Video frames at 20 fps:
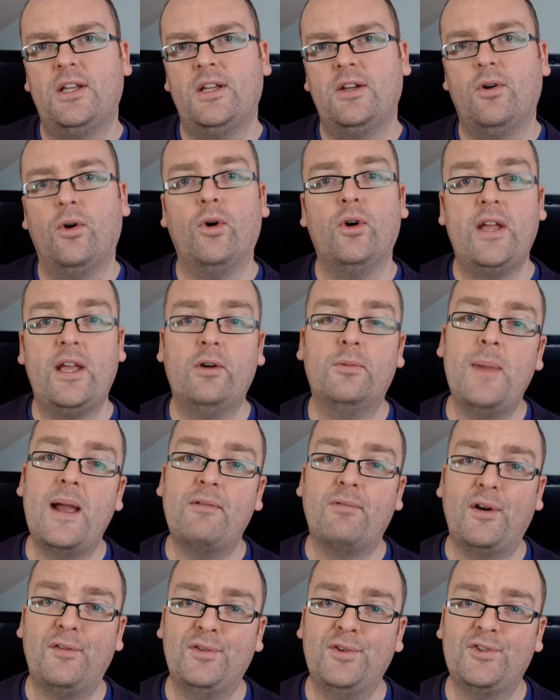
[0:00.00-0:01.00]
Or he'll make
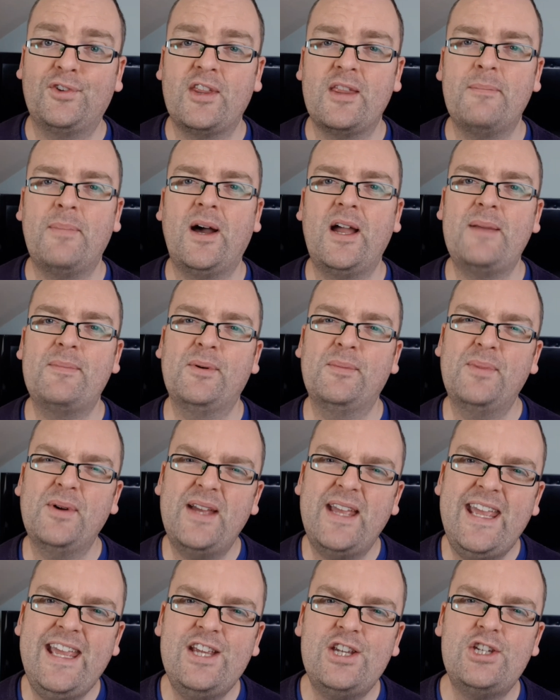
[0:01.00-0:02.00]
reference to the Bible, but
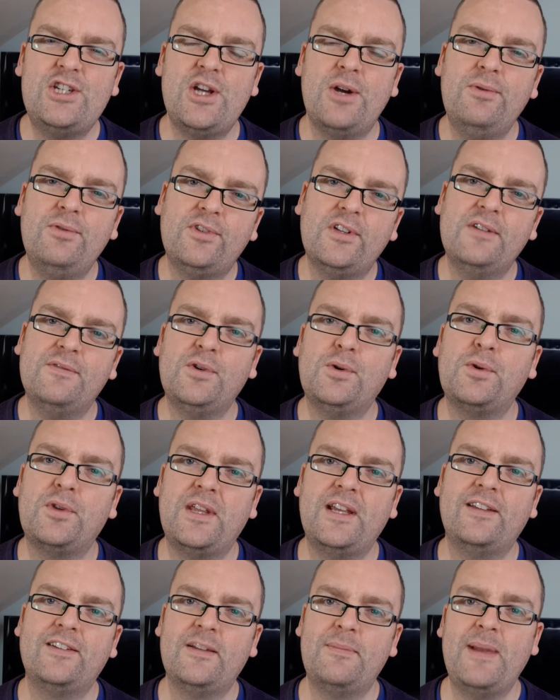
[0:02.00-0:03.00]
he's chosen of all
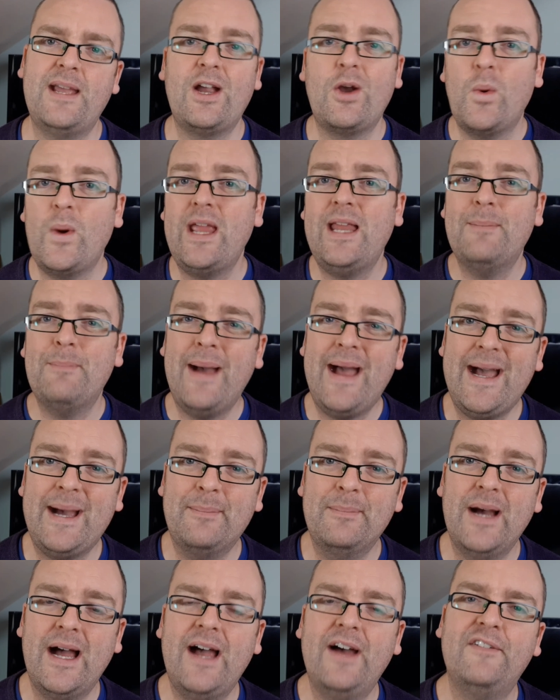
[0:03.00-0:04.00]
things to pick Queen
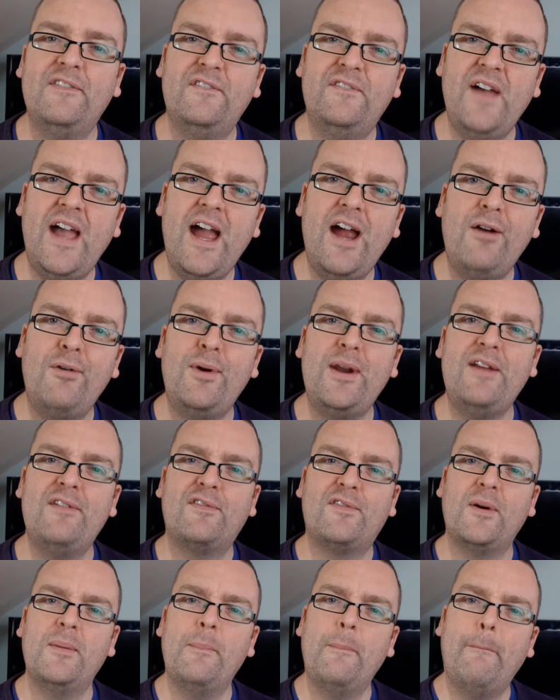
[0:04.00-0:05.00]
Mab, a fairy
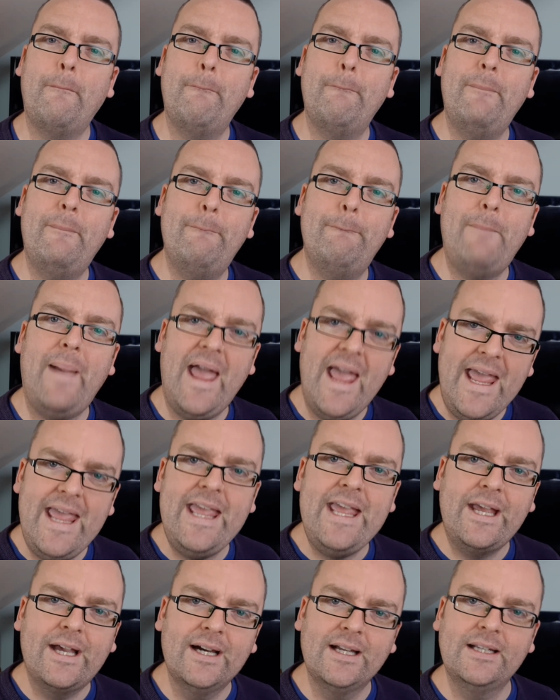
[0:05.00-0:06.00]
from
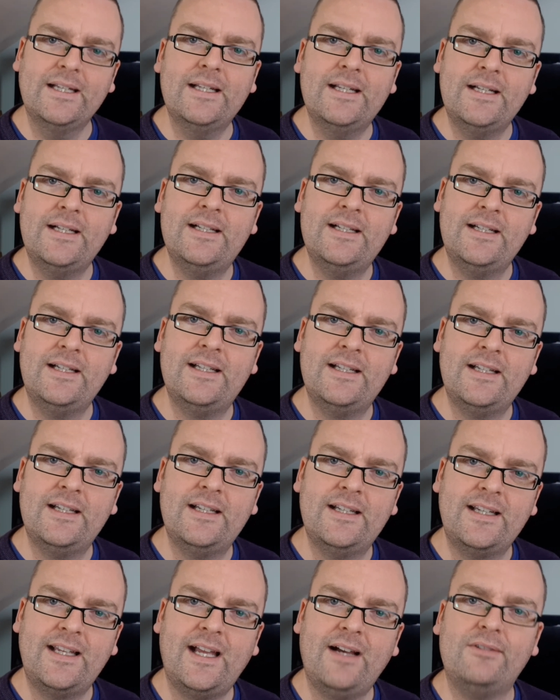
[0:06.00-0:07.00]
pagan
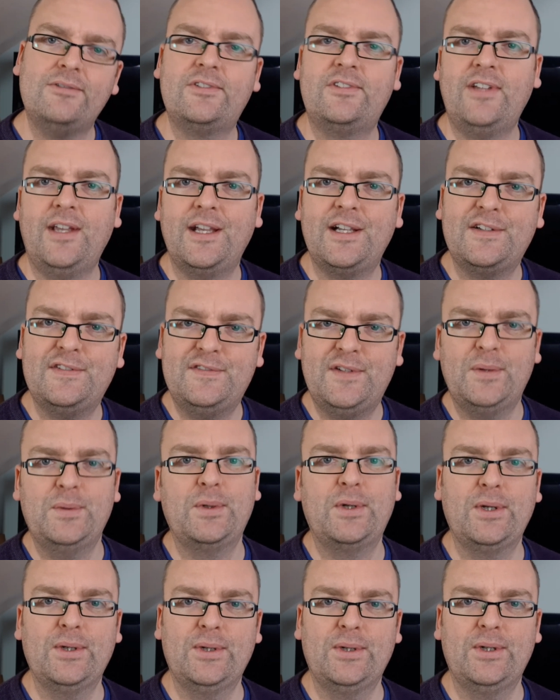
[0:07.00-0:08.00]
Celtic
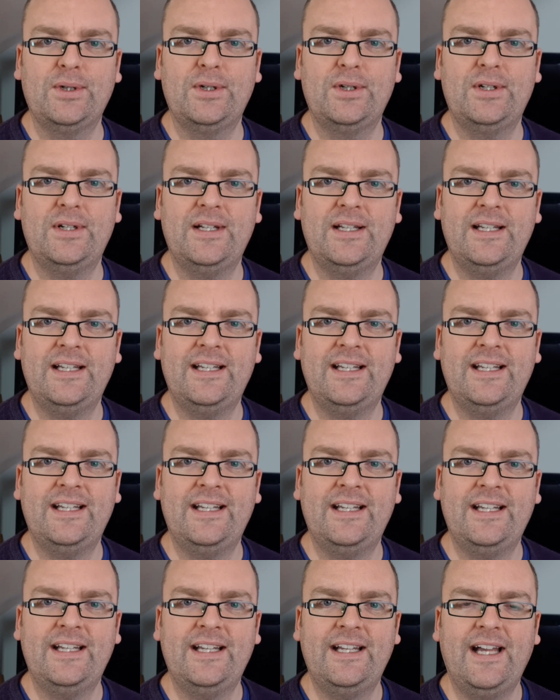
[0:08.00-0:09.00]
folklore.
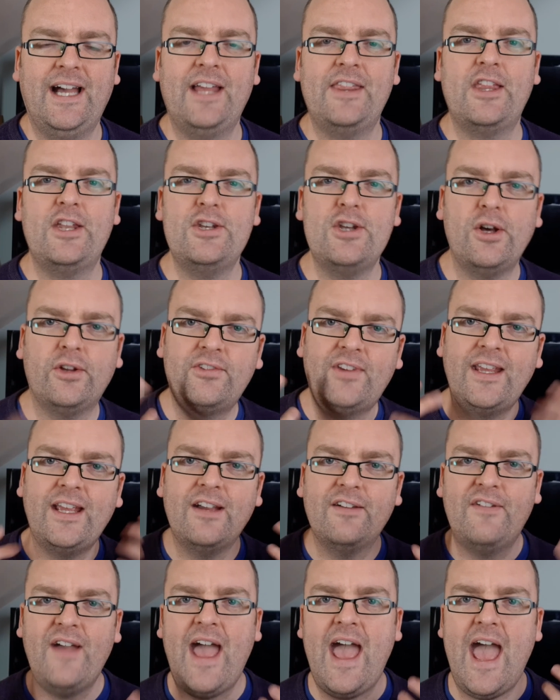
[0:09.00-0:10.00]
And the knotting
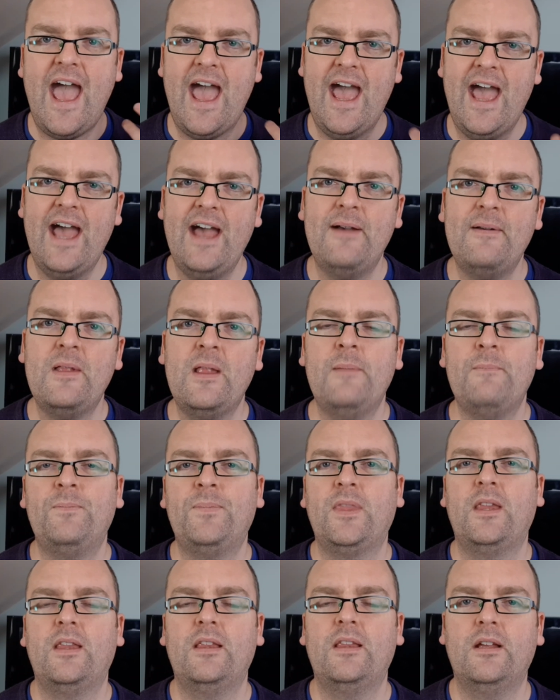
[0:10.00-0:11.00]
of hair,
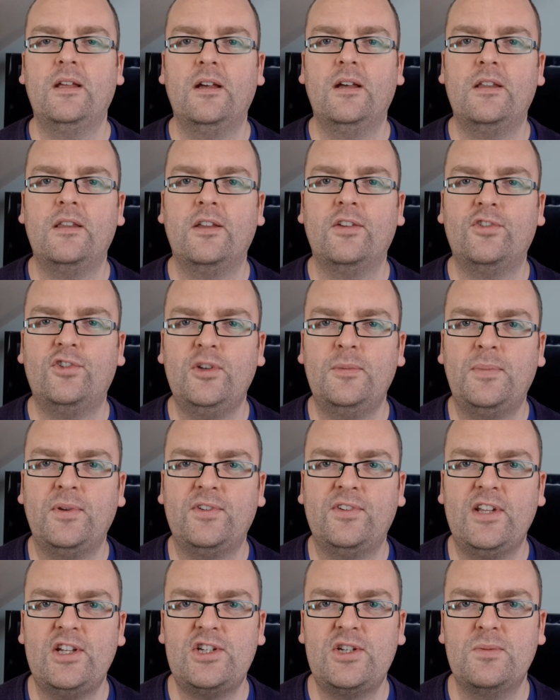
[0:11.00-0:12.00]
the
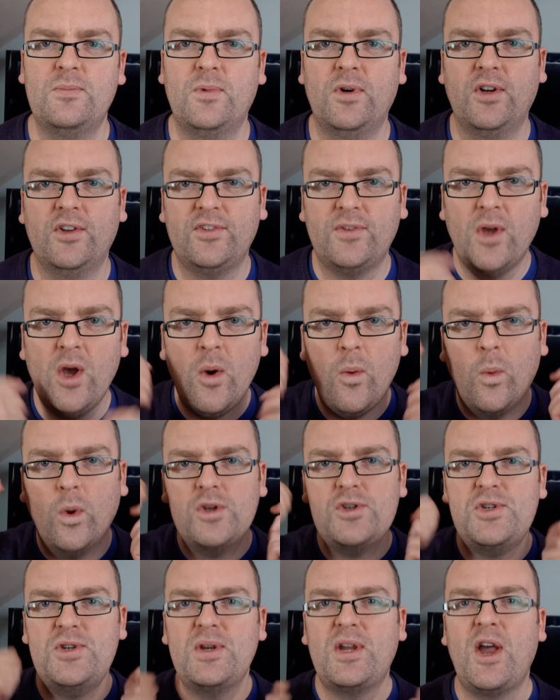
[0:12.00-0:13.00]
superstition was,
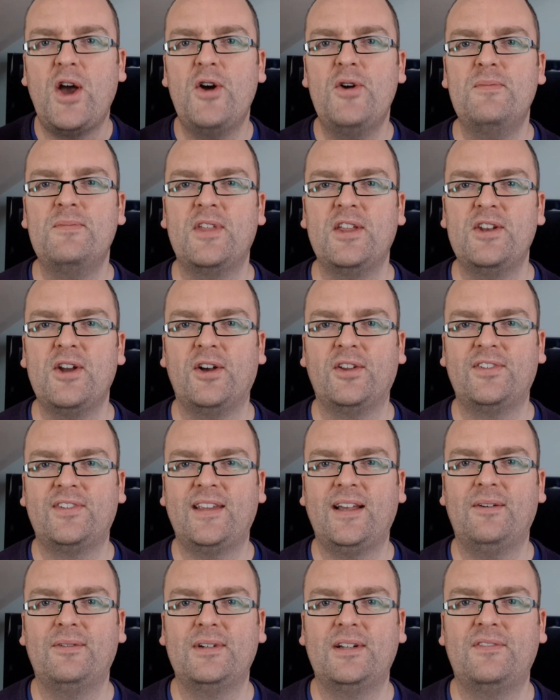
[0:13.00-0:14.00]
once you combed the knots
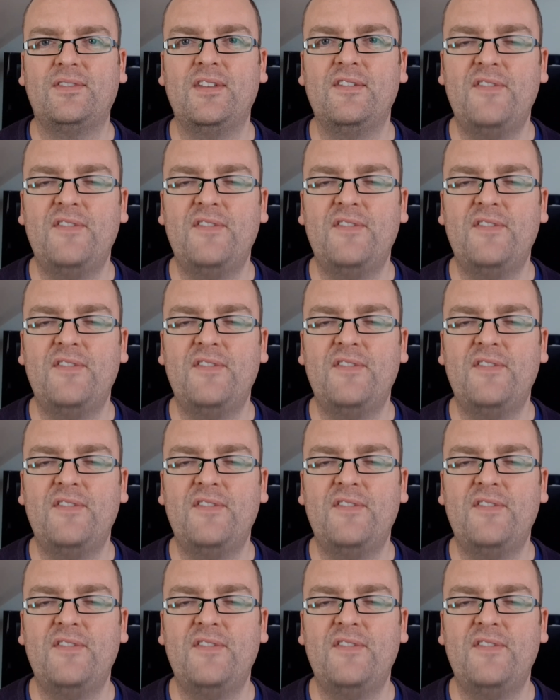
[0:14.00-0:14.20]
out, if the